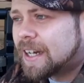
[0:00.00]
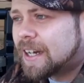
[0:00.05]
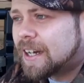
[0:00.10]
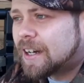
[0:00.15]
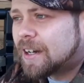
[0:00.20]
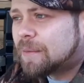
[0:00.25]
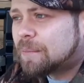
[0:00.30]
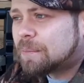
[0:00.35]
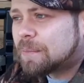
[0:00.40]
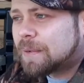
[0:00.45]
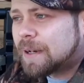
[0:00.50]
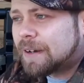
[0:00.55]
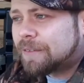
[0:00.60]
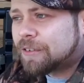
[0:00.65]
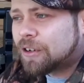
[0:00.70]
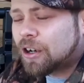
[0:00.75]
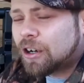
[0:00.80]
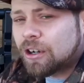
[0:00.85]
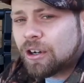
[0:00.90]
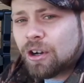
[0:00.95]

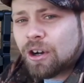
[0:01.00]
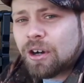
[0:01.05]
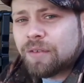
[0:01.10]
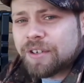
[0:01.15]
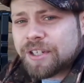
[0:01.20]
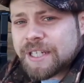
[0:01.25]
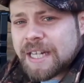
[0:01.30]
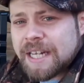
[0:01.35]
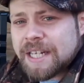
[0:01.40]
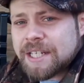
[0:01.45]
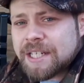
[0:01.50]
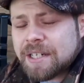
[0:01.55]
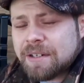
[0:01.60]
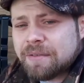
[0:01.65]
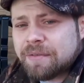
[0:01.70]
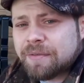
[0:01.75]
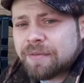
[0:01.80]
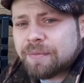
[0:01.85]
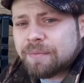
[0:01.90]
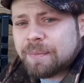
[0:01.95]
I've got a lot of
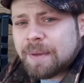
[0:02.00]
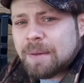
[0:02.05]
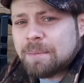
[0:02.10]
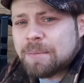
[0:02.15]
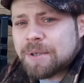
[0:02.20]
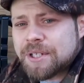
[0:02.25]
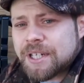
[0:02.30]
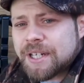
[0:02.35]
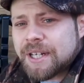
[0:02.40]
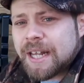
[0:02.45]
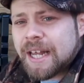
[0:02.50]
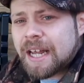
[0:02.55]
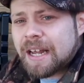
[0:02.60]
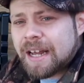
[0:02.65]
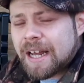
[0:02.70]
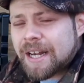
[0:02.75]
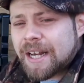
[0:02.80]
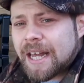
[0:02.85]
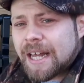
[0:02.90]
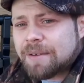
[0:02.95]
attentive members in
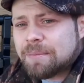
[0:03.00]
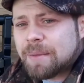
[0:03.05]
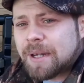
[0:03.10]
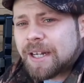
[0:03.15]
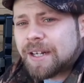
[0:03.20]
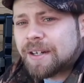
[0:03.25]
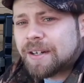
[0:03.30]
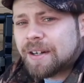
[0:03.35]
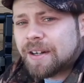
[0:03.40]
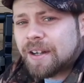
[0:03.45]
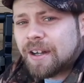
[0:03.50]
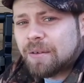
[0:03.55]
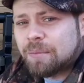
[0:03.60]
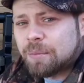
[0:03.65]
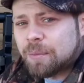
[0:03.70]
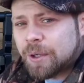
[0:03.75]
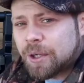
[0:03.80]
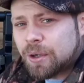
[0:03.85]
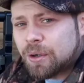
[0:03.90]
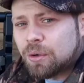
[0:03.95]
there and admin.
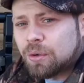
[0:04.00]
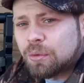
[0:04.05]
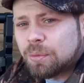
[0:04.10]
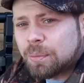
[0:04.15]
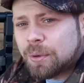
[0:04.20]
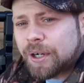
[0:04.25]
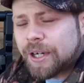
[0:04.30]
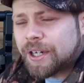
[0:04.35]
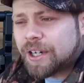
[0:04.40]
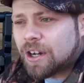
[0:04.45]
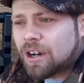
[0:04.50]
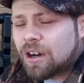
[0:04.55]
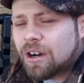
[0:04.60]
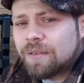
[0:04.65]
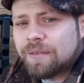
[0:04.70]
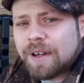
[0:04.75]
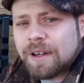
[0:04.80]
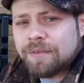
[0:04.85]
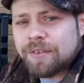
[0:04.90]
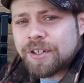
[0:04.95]
We all put in a
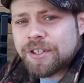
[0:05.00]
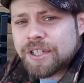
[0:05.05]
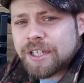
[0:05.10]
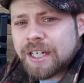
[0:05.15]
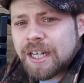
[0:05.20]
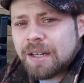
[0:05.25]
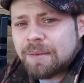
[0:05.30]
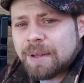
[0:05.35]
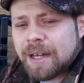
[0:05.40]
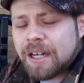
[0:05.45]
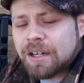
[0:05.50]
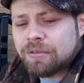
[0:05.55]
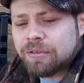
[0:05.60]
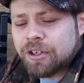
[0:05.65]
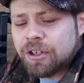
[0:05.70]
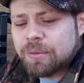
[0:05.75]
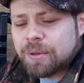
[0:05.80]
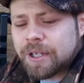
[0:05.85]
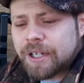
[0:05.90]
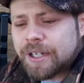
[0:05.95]
lot of effort to keep that
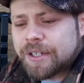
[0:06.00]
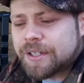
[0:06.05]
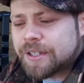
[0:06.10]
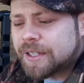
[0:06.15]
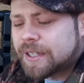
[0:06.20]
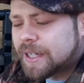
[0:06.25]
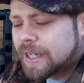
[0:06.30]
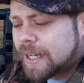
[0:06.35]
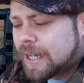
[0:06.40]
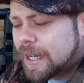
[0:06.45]
group good.